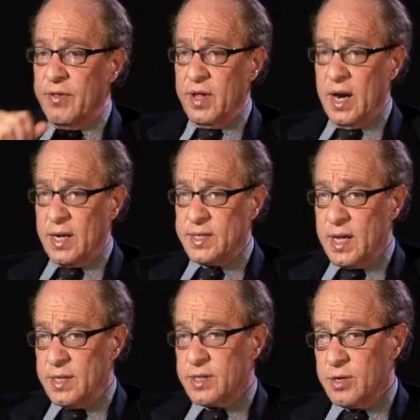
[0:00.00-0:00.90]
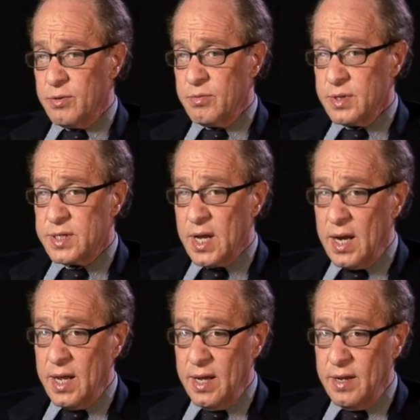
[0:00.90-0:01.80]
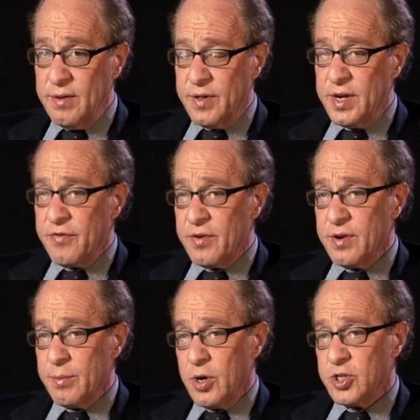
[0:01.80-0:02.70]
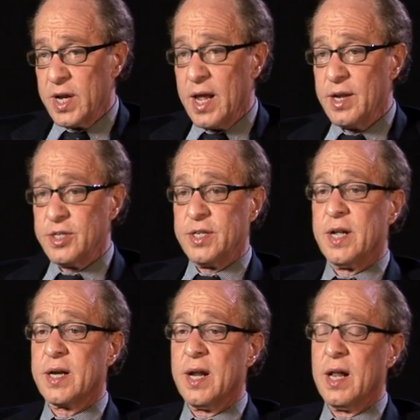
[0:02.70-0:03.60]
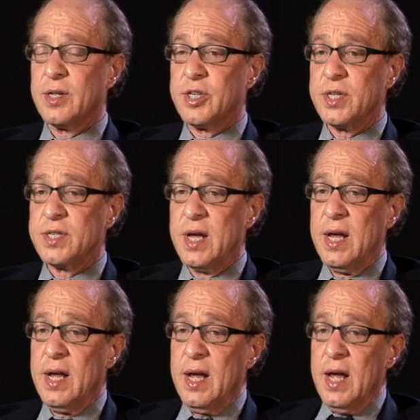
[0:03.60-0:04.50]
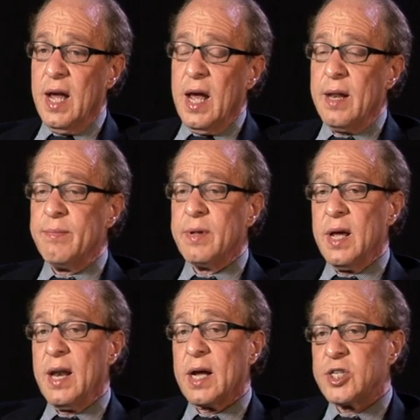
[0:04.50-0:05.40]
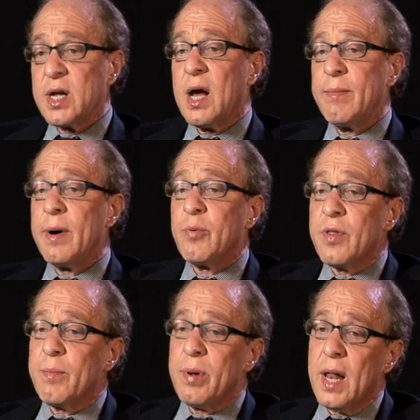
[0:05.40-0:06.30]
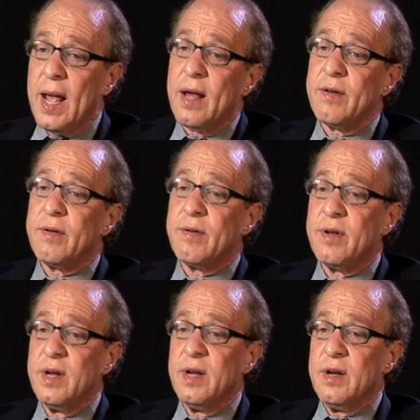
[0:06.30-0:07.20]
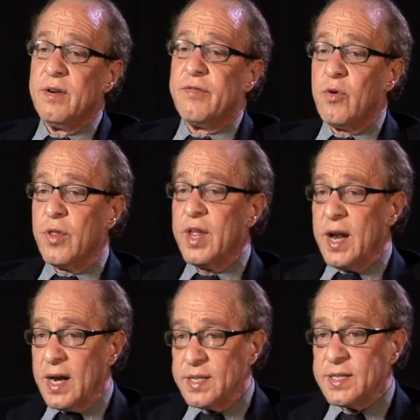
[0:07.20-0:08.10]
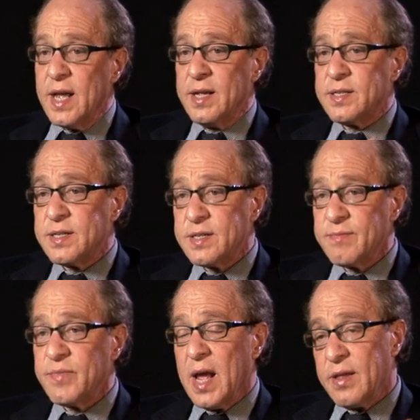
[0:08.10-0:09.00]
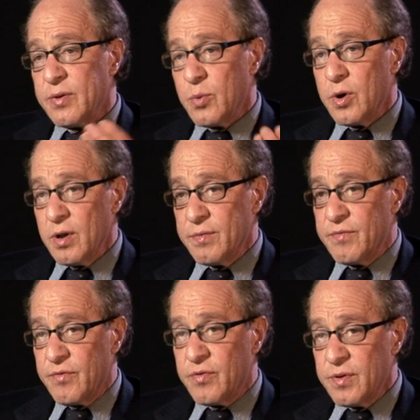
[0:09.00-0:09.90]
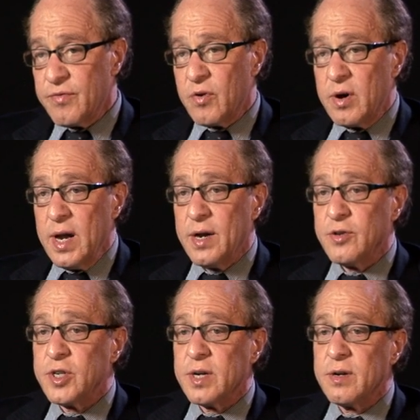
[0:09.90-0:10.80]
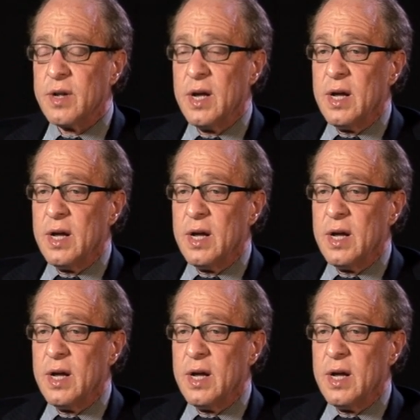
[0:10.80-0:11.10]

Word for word: in the United States to study the different emerging energy technologies and, and actually come up with a plan for the United States and the world for energy. And